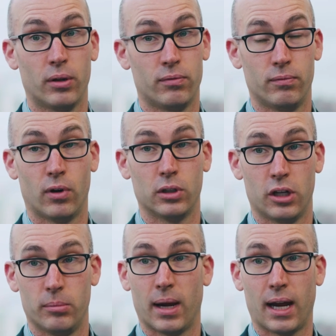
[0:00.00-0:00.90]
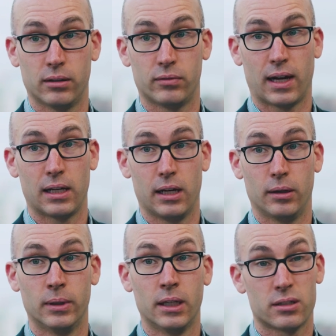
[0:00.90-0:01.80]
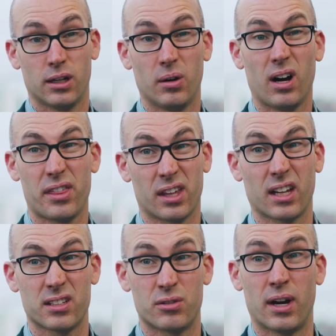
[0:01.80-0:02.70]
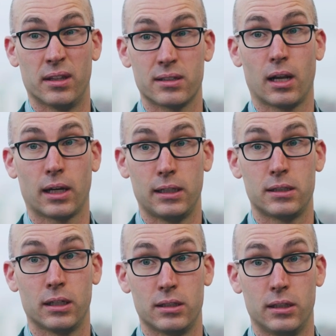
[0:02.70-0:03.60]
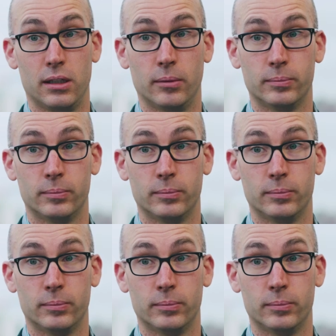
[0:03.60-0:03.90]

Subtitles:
both volume and value. So I think that's a trend that's likely to continue.